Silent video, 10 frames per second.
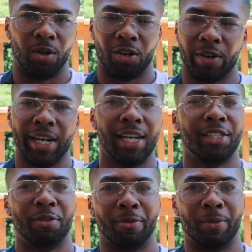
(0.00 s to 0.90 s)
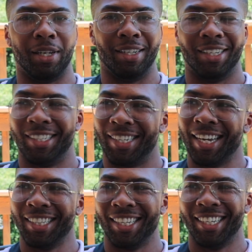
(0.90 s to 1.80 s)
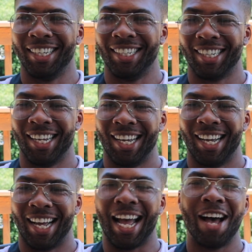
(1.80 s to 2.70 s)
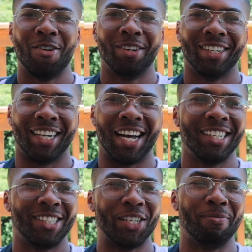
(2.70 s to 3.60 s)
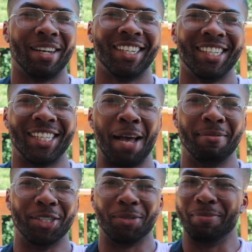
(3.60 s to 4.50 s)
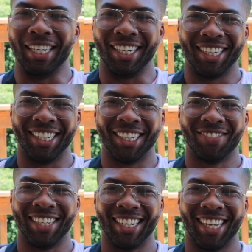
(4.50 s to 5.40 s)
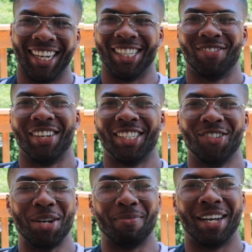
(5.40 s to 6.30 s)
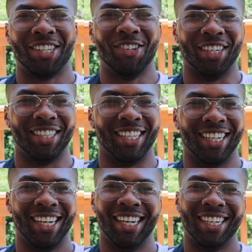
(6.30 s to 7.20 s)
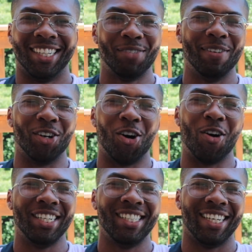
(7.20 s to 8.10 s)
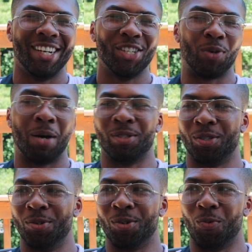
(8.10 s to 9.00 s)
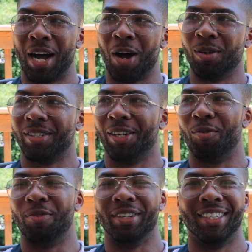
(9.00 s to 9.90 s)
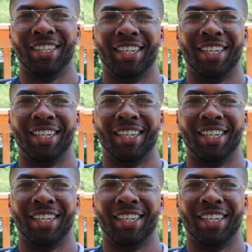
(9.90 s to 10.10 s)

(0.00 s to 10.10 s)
crazy for me. The second thing is, how does something like this happen to me? You know what I'm saying? Like, especially when I'm not doing anything. There's been all these years where I was doing wild stuff and,